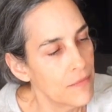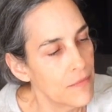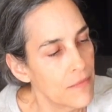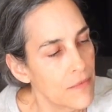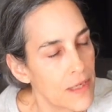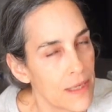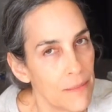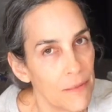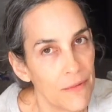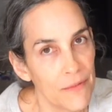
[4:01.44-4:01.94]

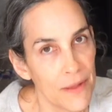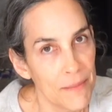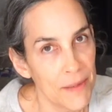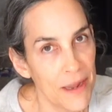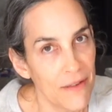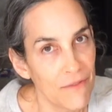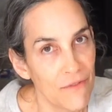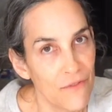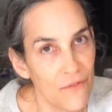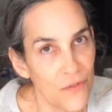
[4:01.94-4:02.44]
Some of them
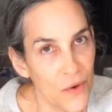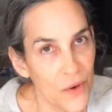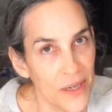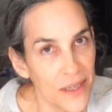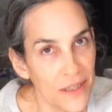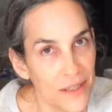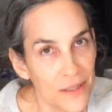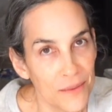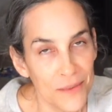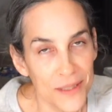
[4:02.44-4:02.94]
have
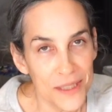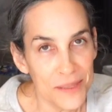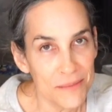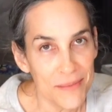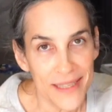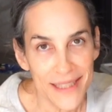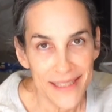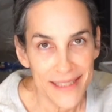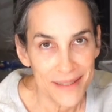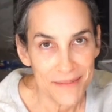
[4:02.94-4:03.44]
foil, which
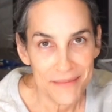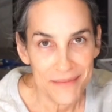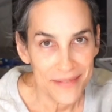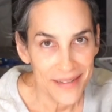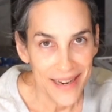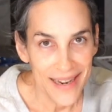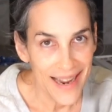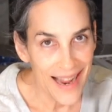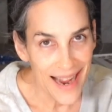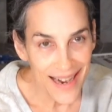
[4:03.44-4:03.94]
makes
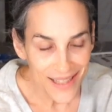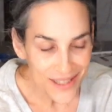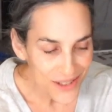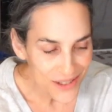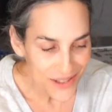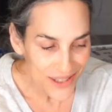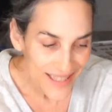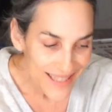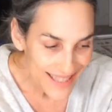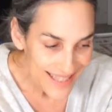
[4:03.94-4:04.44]
them
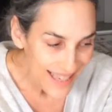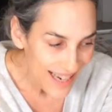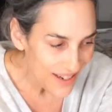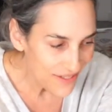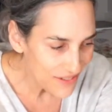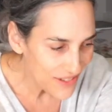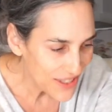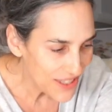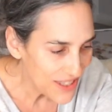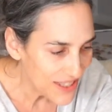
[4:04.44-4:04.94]
extra
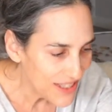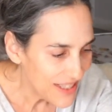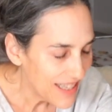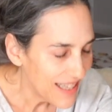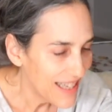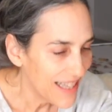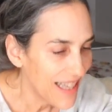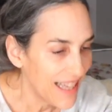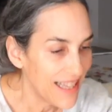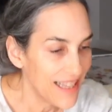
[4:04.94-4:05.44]
delightful.
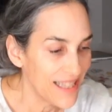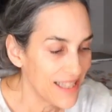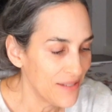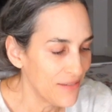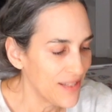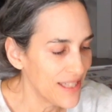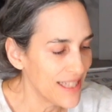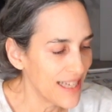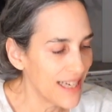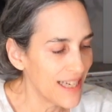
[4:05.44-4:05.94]
Like this
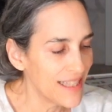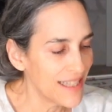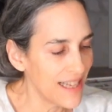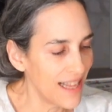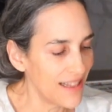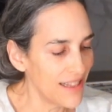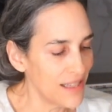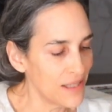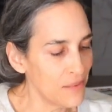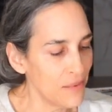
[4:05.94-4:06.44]
one does,
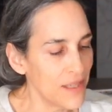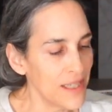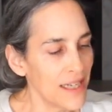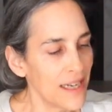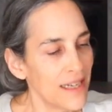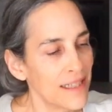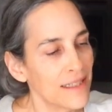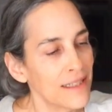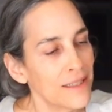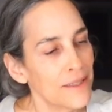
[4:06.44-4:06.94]
and this one
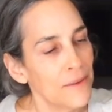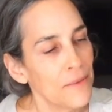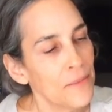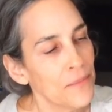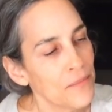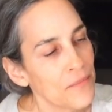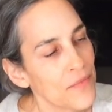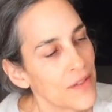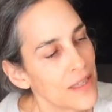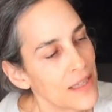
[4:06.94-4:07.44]
does.
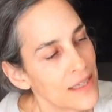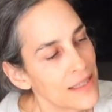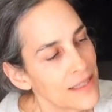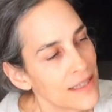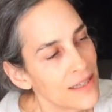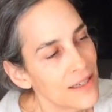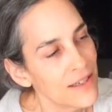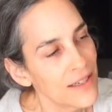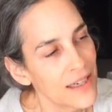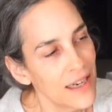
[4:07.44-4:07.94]
These
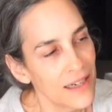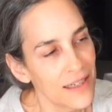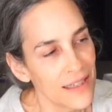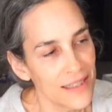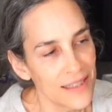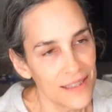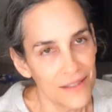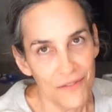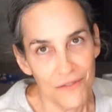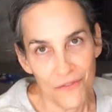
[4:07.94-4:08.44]
little
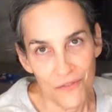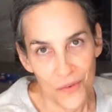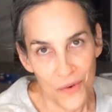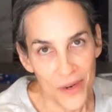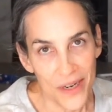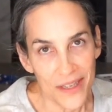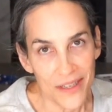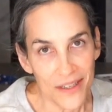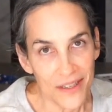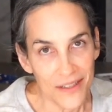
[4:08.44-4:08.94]
nuggets of
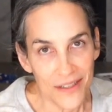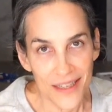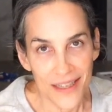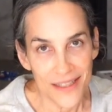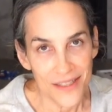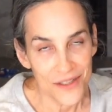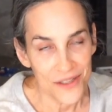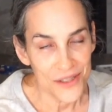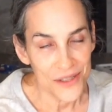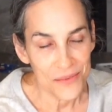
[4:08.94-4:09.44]
foil,
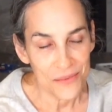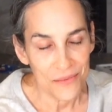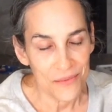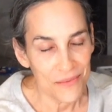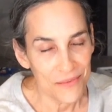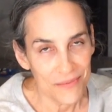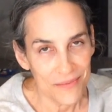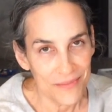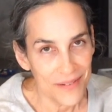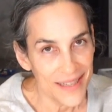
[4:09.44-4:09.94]
it's just
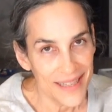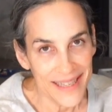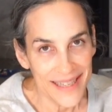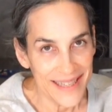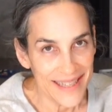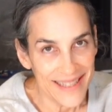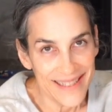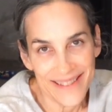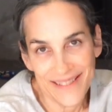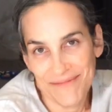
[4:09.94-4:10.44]

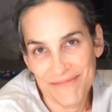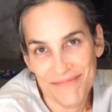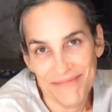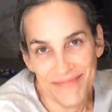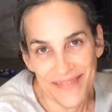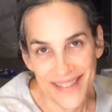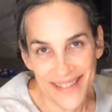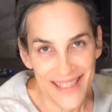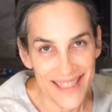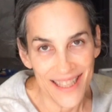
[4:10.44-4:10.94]
really
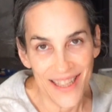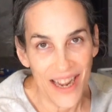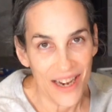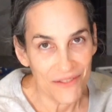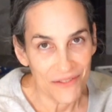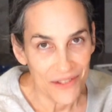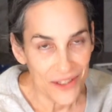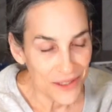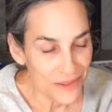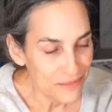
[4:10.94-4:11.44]

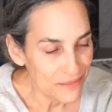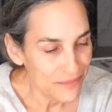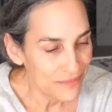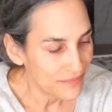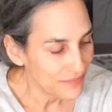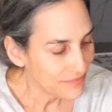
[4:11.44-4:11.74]
delightful.